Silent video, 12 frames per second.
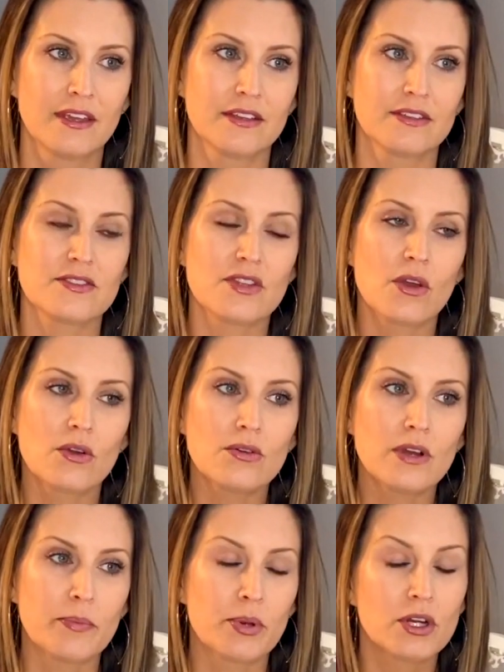So
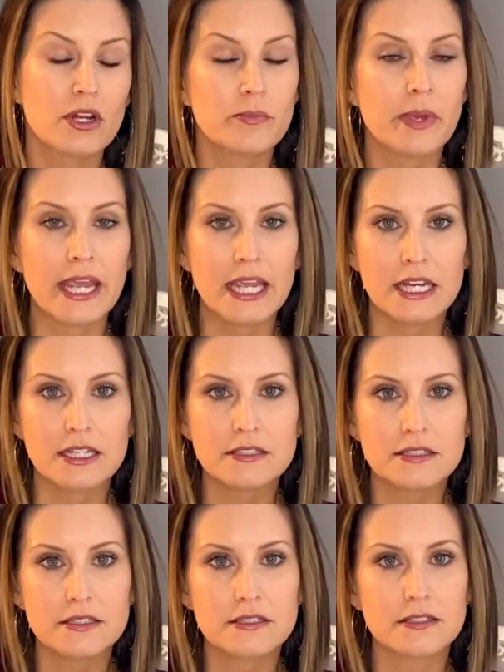I put on
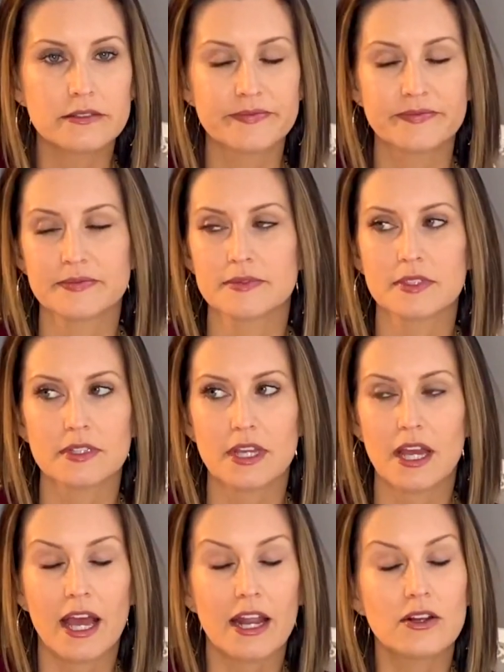pants.
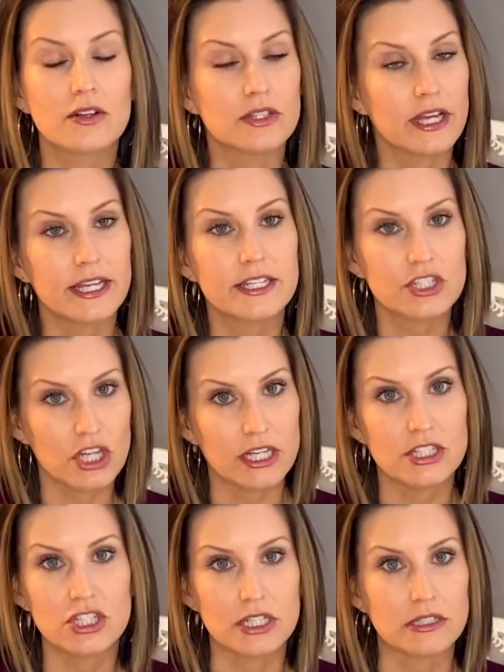I don't like
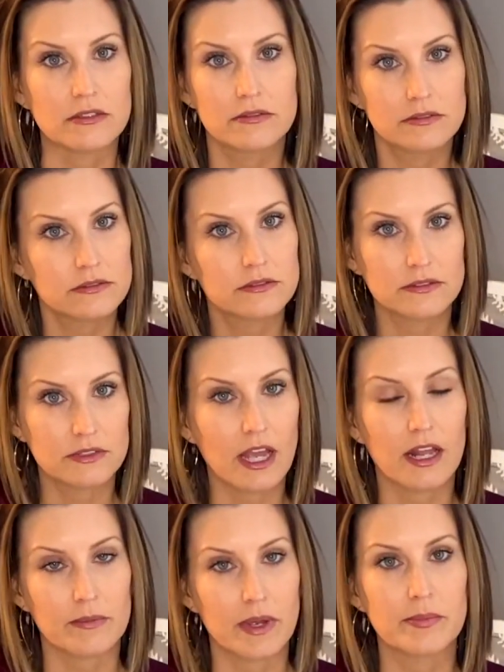changing
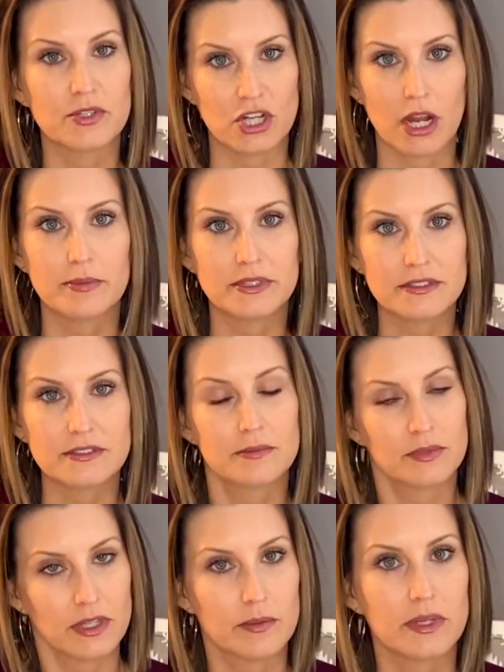out of my pajamas, I'm
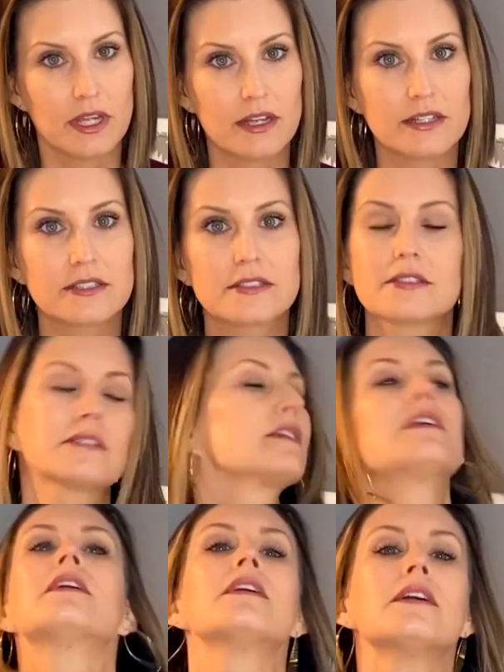gonna be honest.
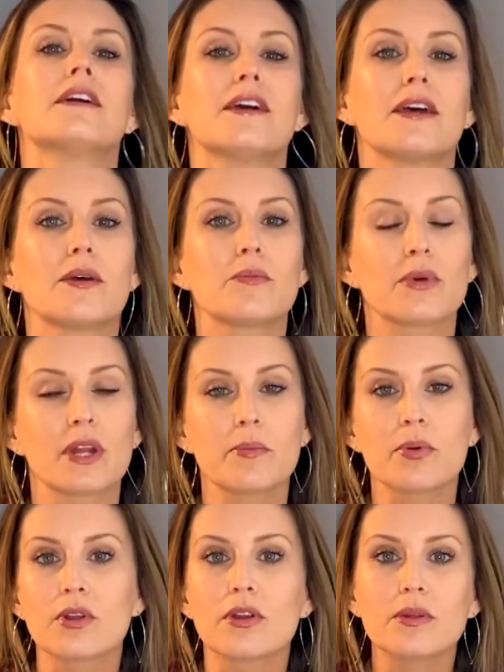But I
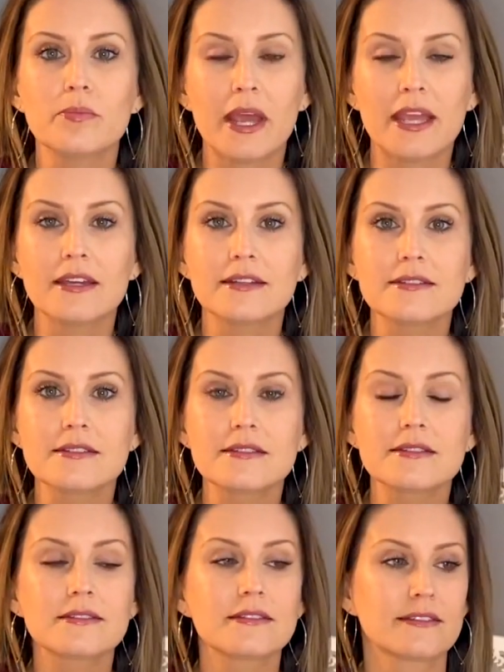put on
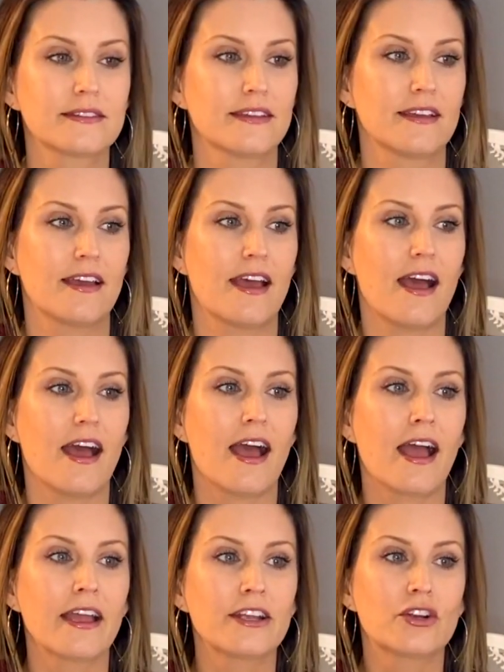pants,
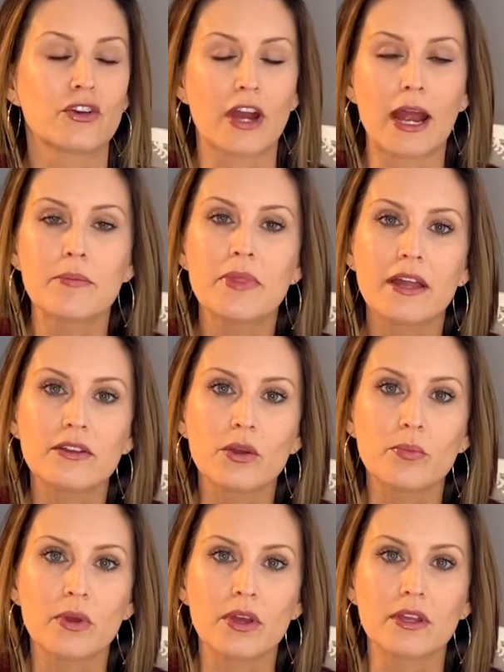I grabbed that
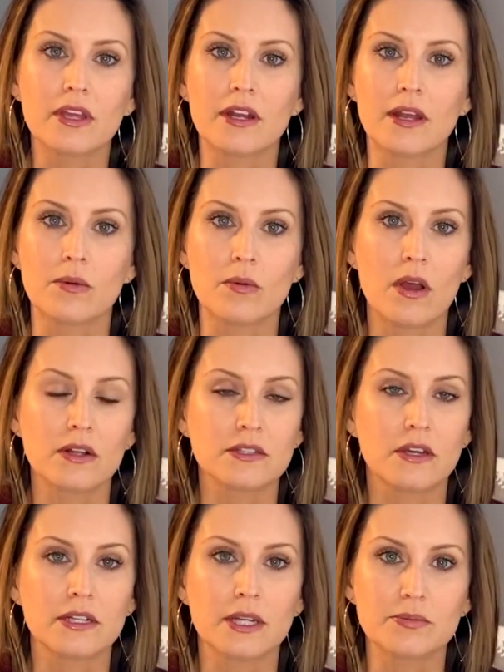notebook, and I walked
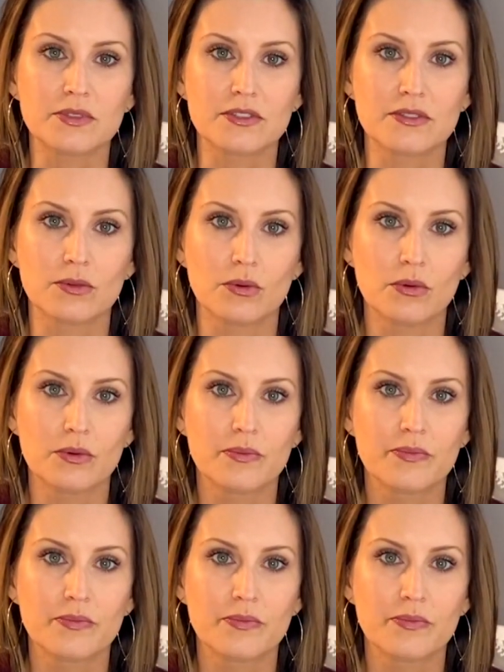on up to school.